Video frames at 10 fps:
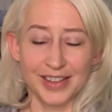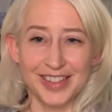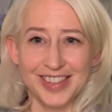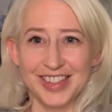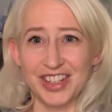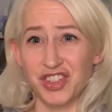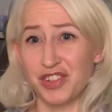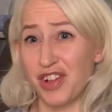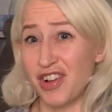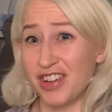stitch
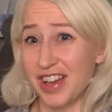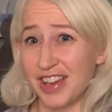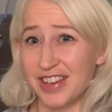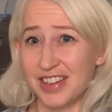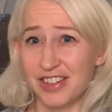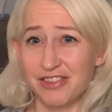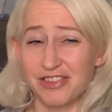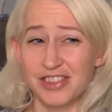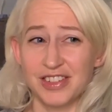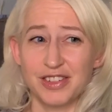along kind
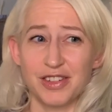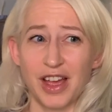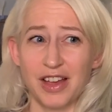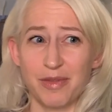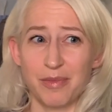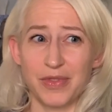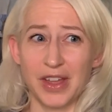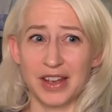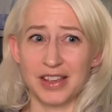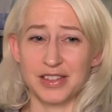of
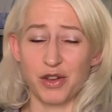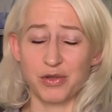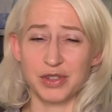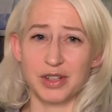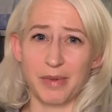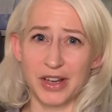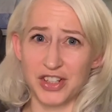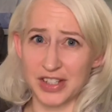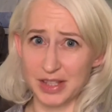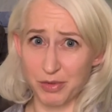that is hosted by
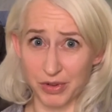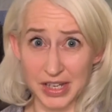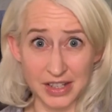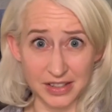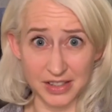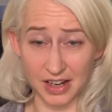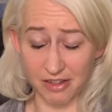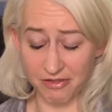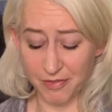Jessie Marie Does Stuff